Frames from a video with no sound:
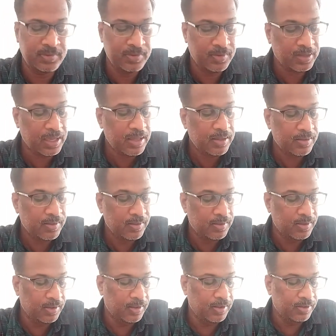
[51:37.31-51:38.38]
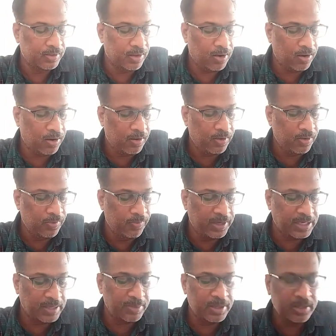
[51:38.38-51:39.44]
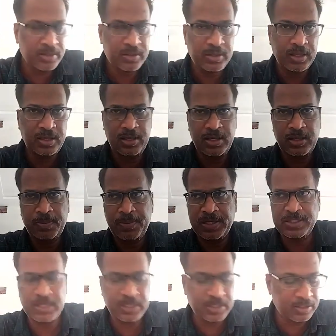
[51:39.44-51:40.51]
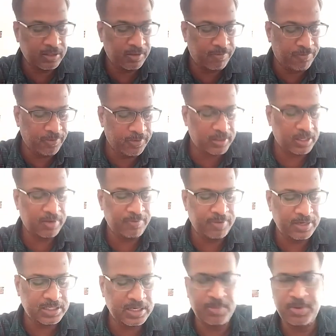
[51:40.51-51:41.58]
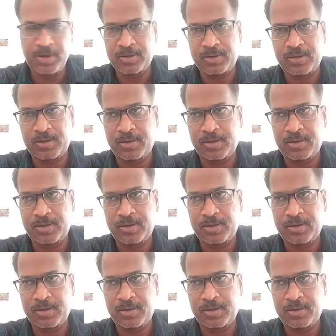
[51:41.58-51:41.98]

Okay, so vitamin C is present in the fruits and vegetables.